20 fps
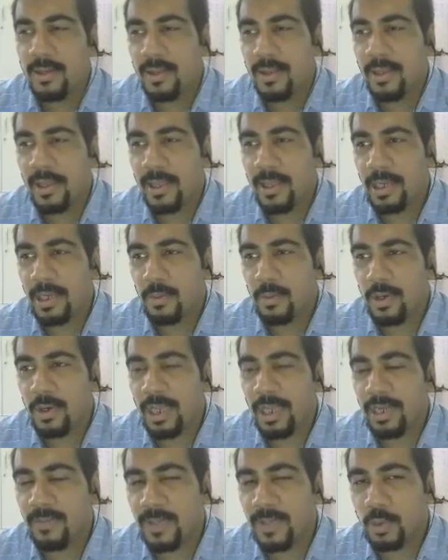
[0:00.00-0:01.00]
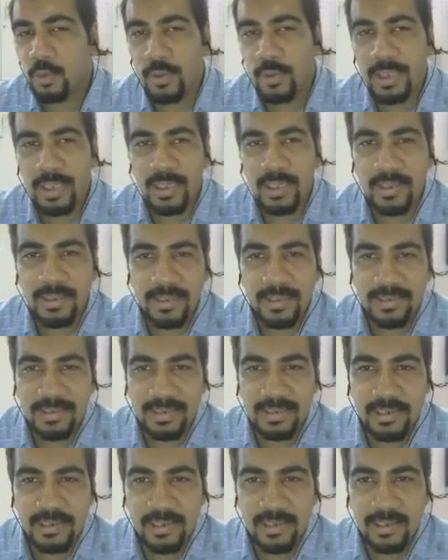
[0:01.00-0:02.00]
And what I'll be doing in this
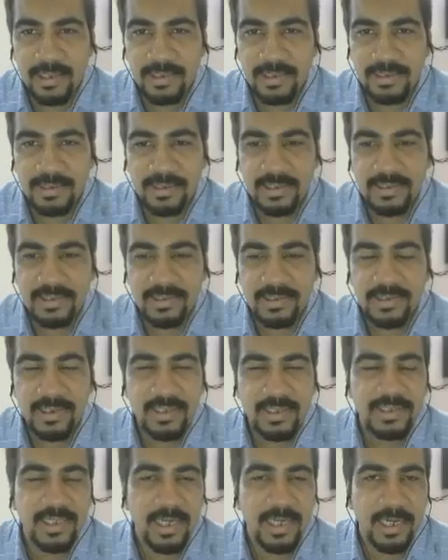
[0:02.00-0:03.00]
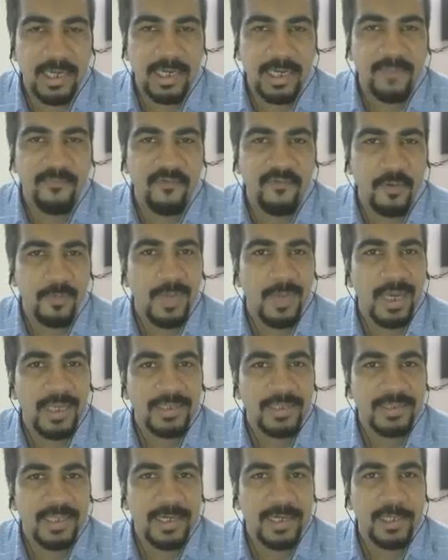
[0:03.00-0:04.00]
session is, this is just an attempt from
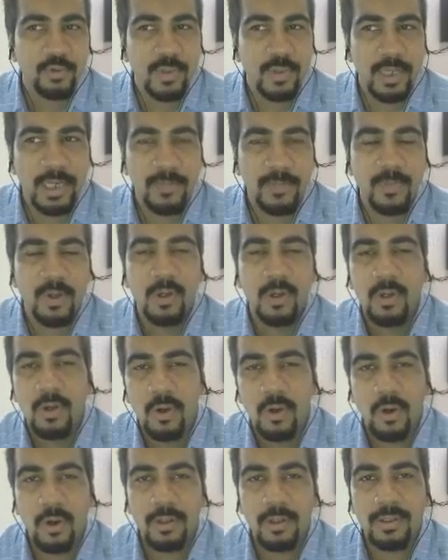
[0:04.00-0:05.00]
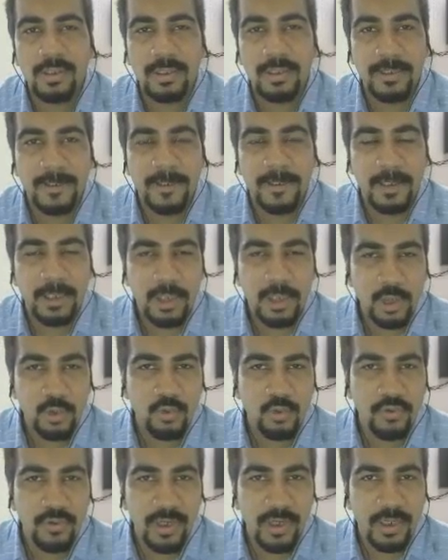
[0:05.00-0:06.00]
my side to help all the
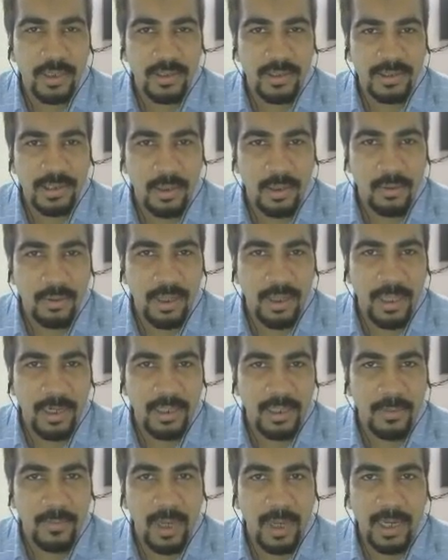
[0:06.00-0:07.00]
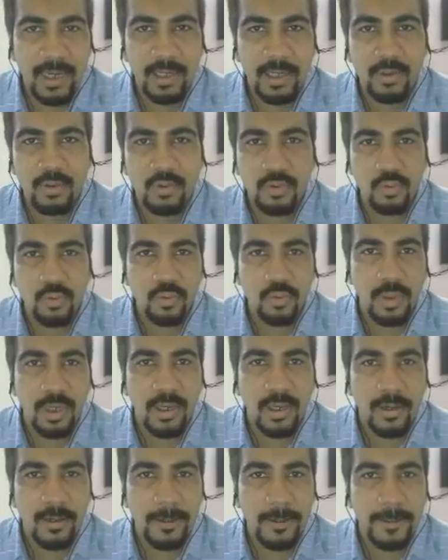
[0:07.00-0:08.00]
new traders out there in the market who
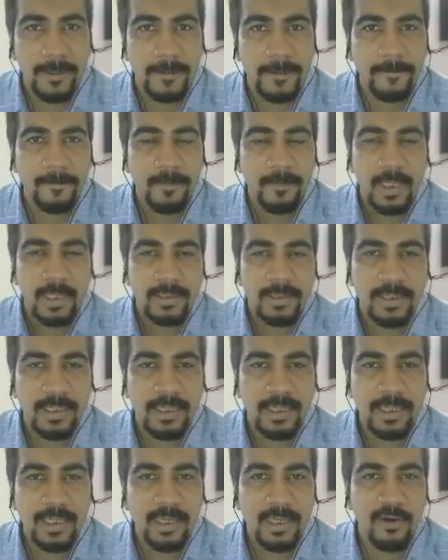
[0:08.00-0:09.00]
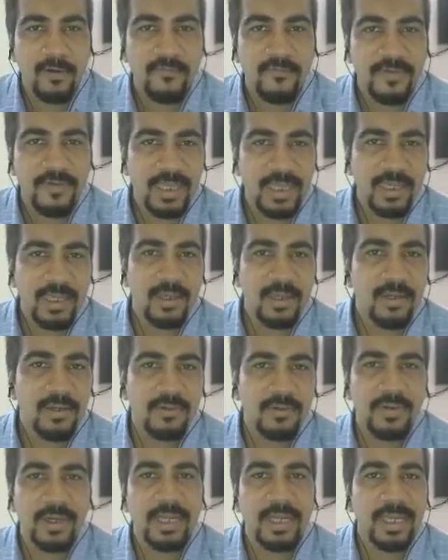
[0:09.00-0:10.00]
are thinking of taking
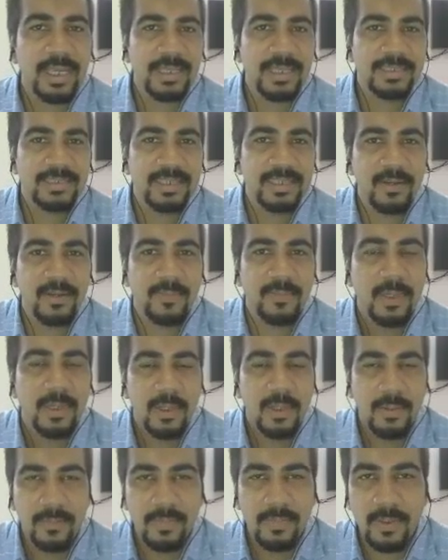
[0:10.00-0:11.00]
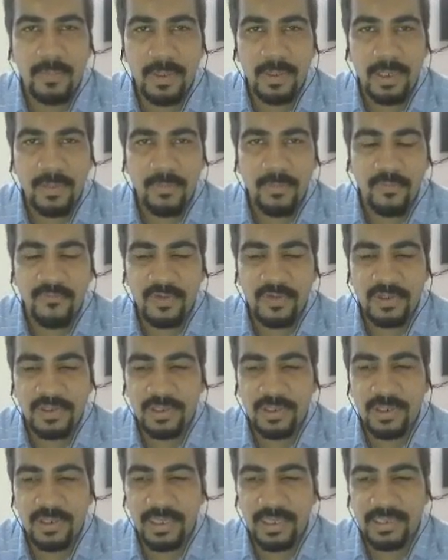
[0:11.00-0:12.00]
trading as their permanent
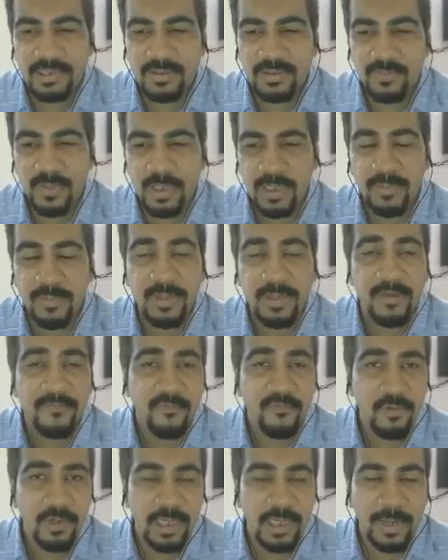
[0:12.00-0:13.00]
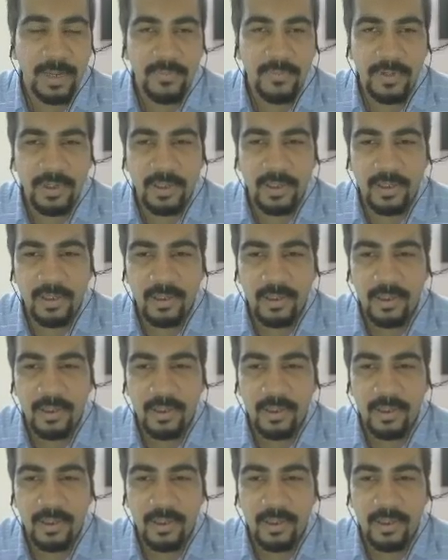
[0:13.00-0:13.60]
profession, as becoming a full-time trader.